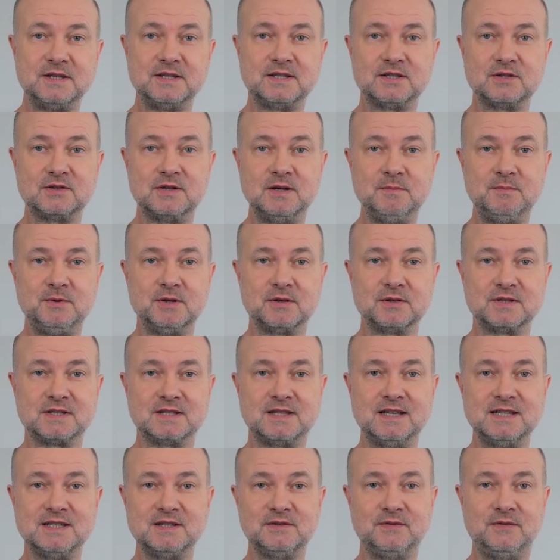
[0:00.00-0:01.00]
distributes
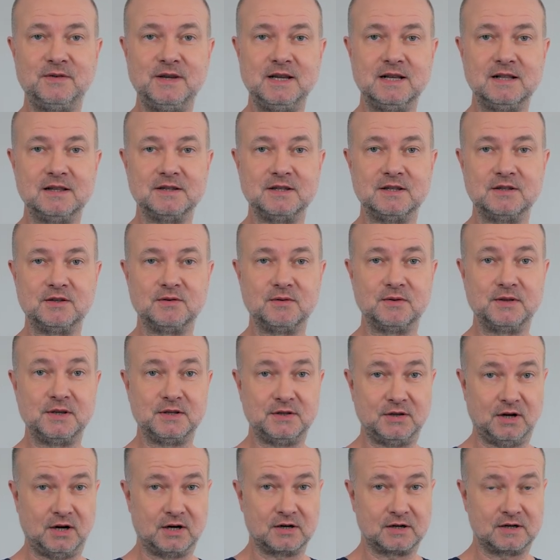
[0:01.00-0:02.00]
this field into the
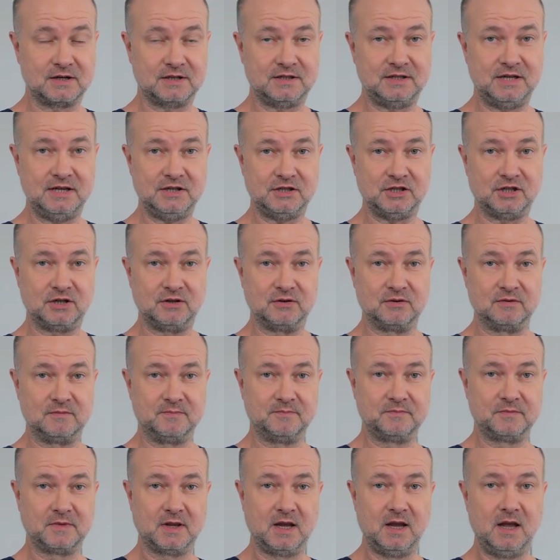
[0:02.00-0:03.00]
target tissue.
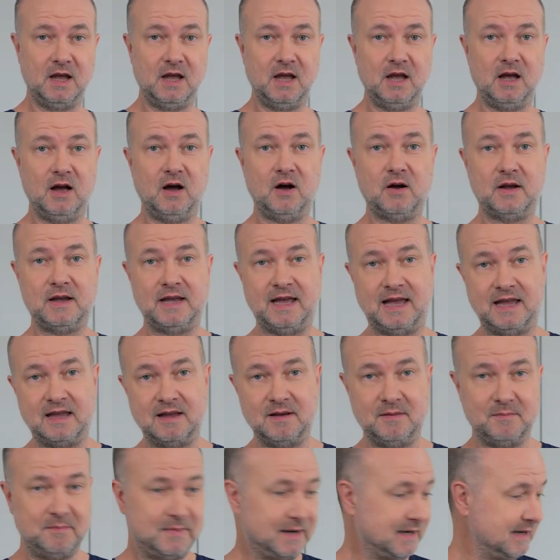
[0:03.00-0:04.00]
Okay,
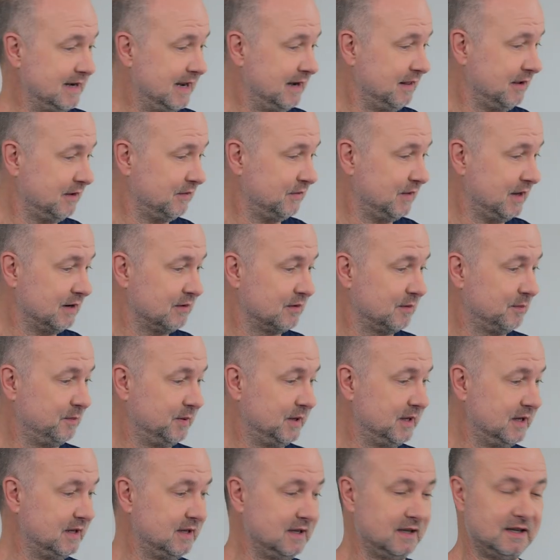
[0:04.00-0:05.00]
magnetic
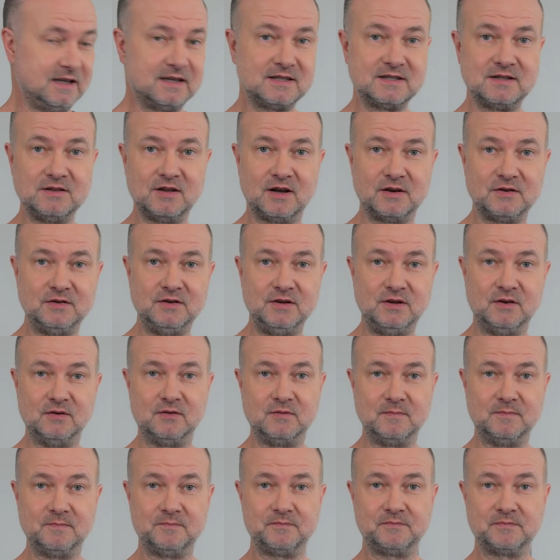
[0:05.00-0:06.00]
therapy is not
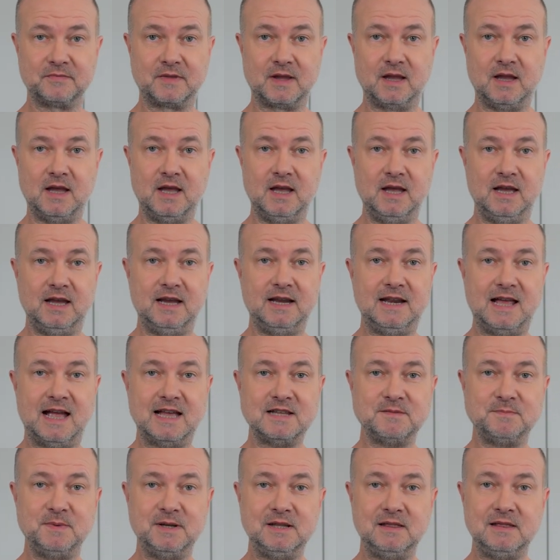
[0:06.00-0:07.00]
new. It
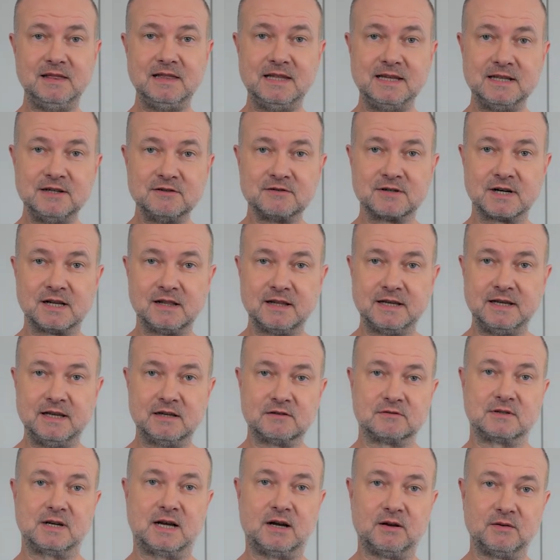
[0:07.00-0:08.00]
has been literally
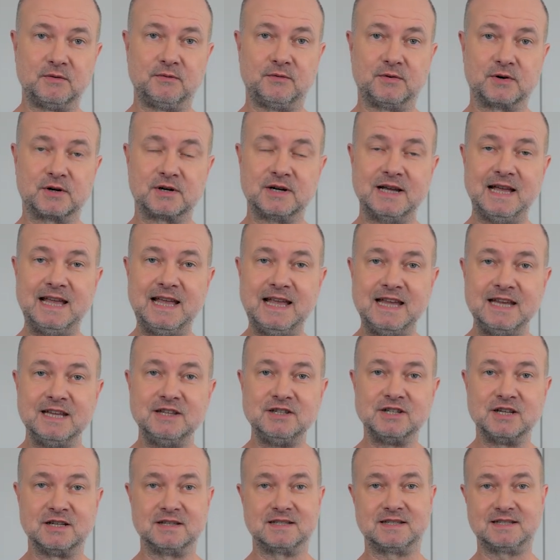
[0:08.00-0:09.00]
around for
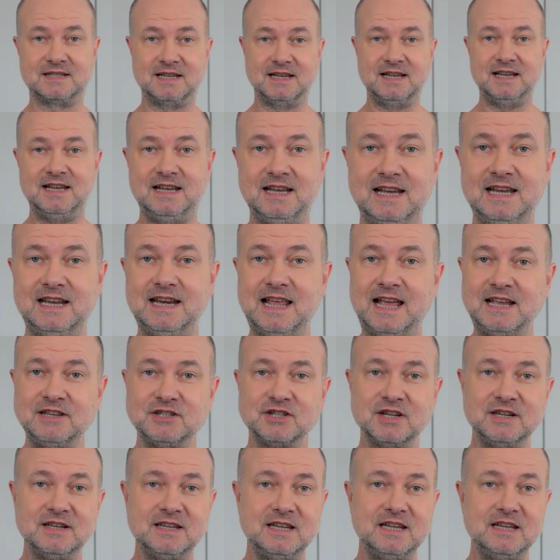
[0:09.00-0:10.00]
ages. In
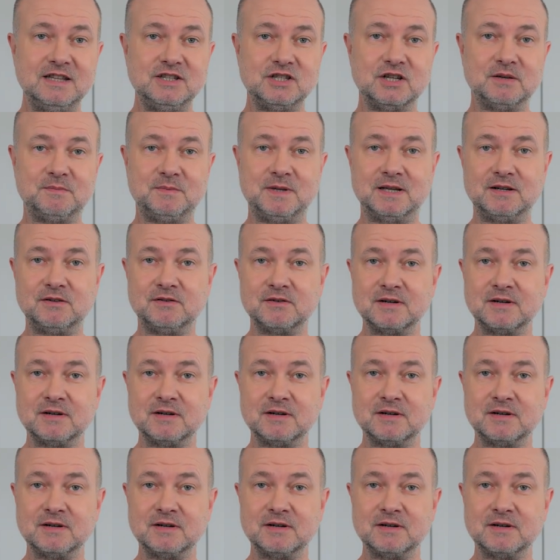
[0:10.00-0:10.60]
ancient Egypt and